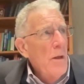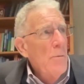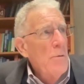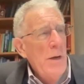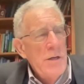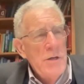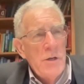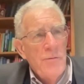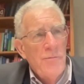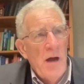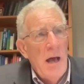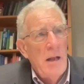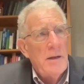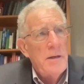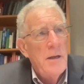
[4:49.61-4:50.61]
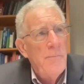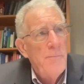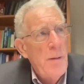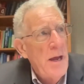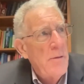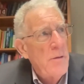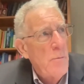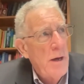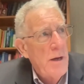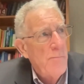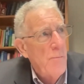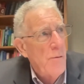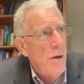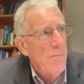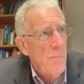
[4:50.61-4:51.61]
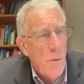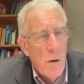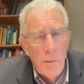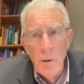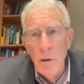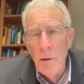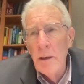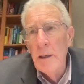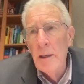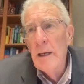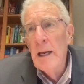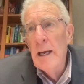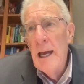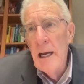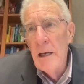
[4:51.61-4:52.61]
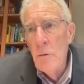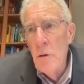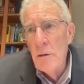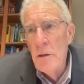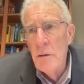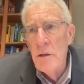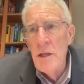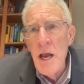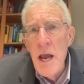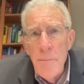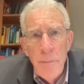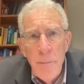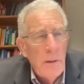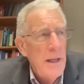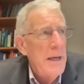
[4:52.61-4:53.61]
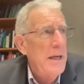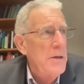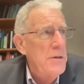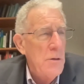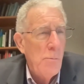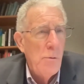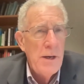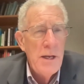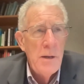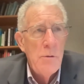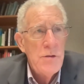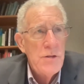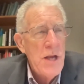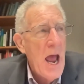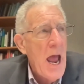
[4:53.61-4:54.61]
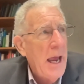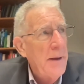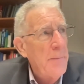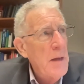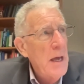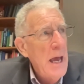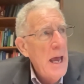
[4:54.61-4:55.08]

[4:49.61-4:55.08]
We just followed in the pathway of Warburg and looked deeply into what he was saying.